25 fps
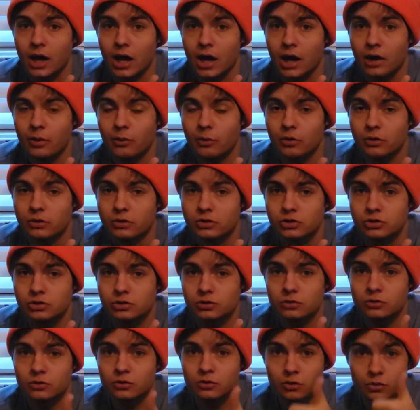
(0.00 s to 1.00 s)
I want
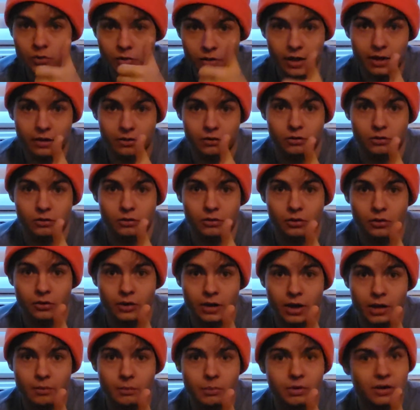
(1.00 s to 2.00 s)
you to do this,
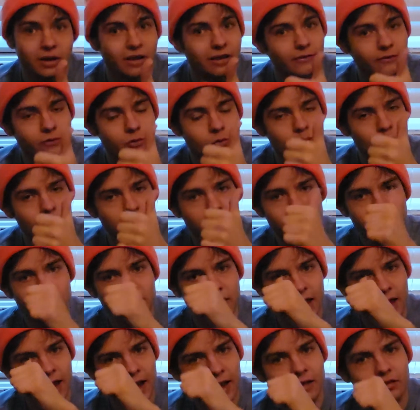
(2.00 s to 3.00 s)
okay? But if you
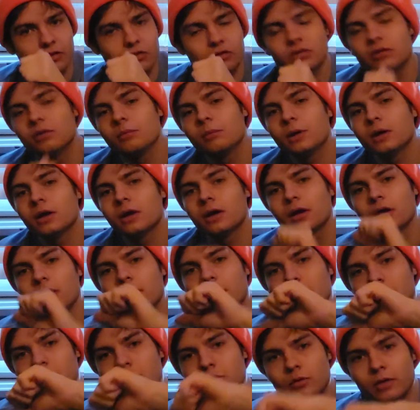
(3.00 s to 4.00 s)
can't see me,
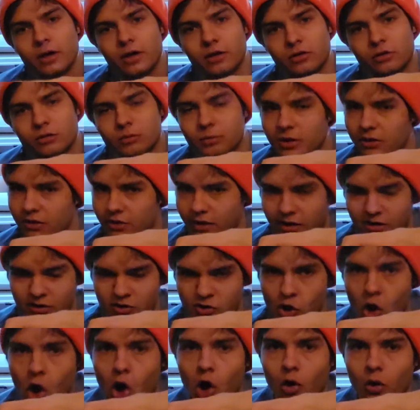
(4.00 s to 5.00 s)
do this. It means like
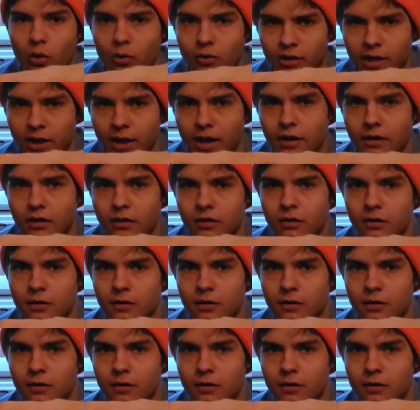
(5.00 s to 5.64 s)
no, okay?